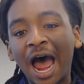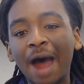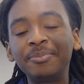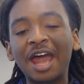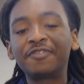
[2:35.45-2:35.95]

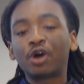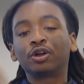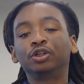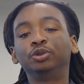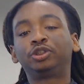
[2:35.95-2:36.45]
I'm never
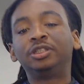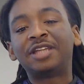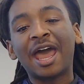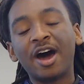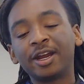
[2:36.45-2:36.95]
going to lose
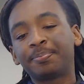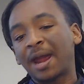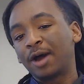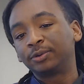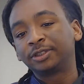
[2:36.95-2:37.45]
that 100
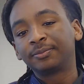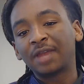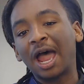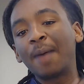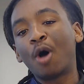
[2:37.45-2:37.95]
pounds.
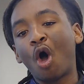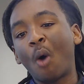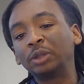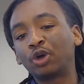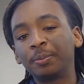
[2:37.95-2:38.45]
I'm
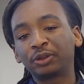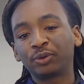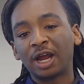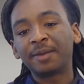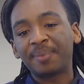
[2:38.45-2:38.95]
always going to be
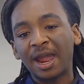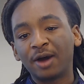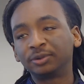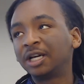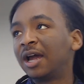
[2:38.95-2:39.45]
300
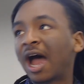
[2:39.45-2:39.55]
pounds.